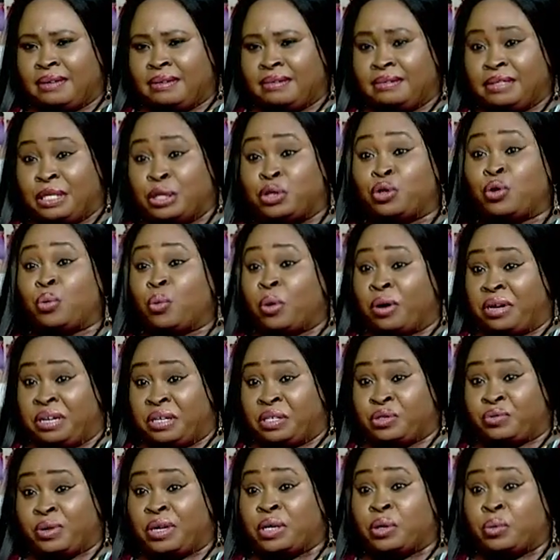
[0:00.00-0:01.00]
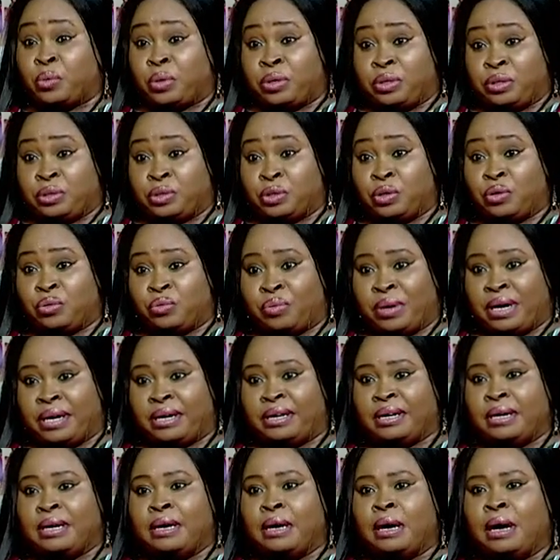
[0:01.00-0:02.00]
They know what is right or what is not right.
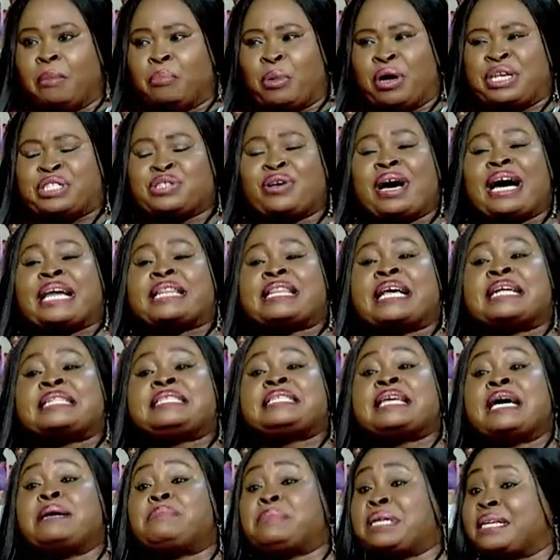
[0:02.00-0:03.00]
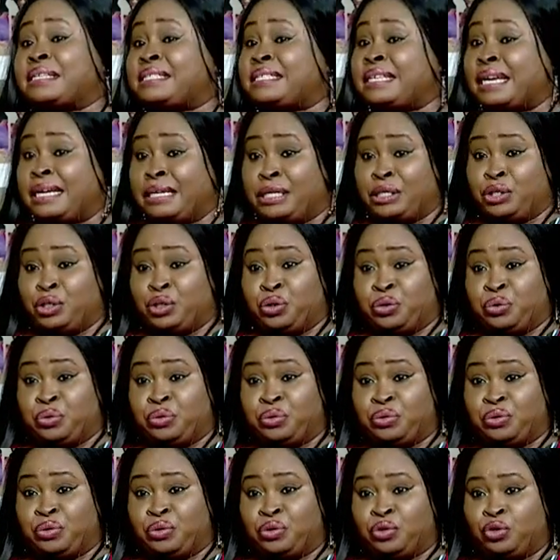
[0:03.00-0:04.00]
But it's not at that time they're telling you.
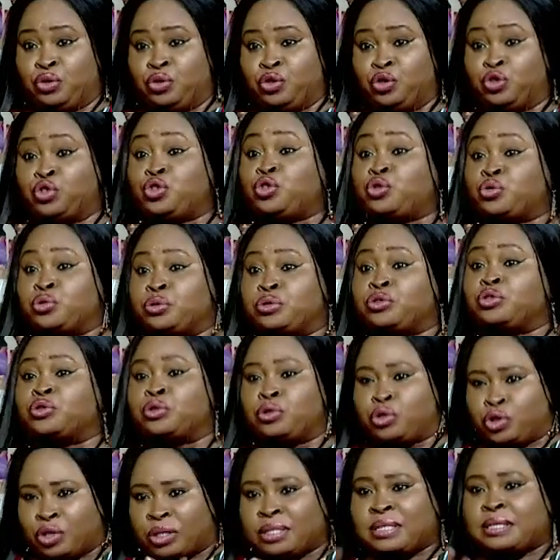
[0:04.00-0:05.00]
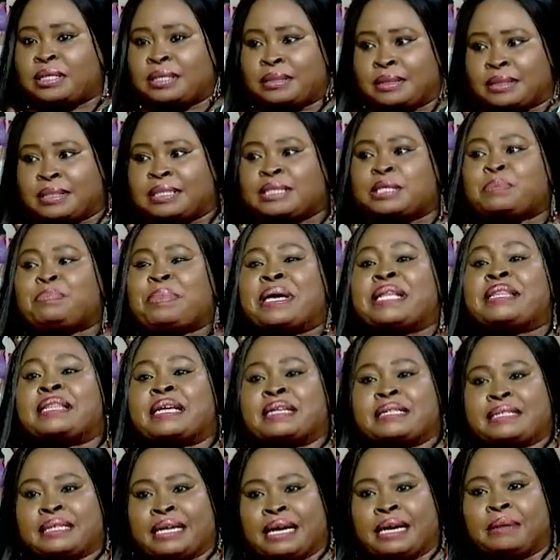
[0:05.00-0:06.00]
You just spend
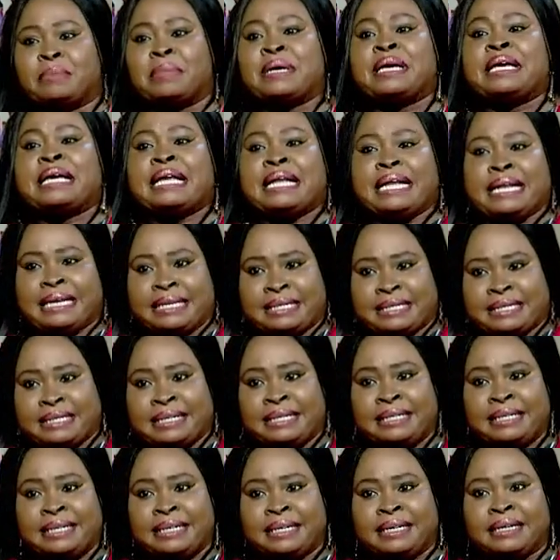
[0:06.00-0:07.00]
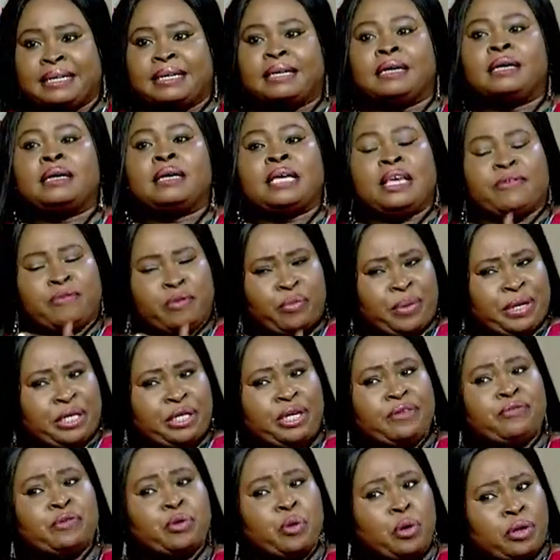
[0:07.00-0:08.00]
that time listening. Even when
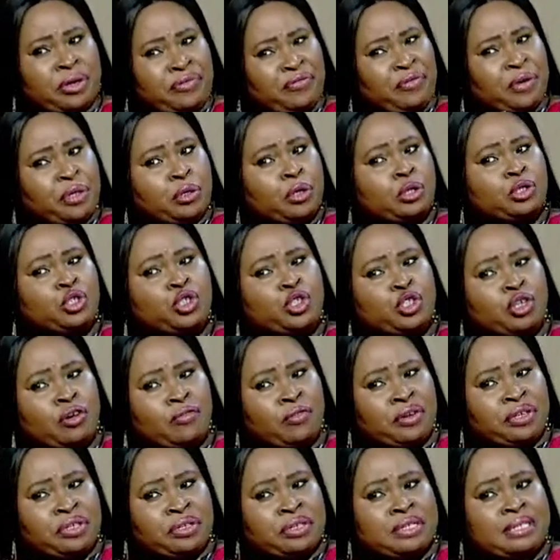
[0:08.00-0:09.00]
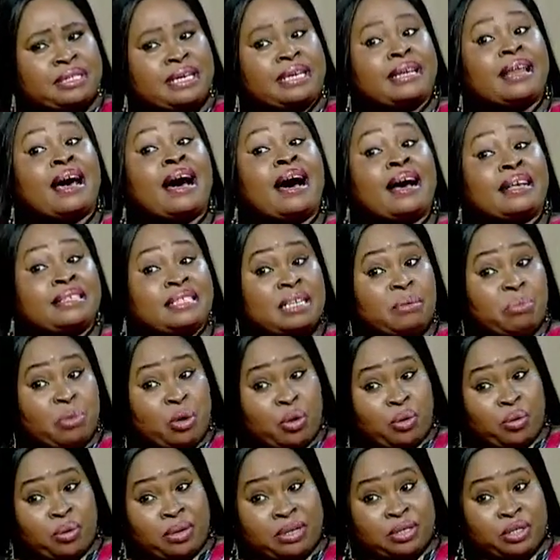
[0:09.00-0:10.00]
if you're not sure what they're saying, ask more
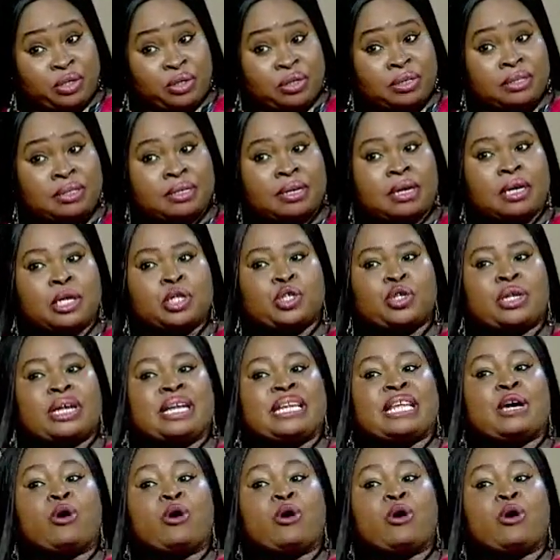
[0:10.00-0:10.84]
questions so that they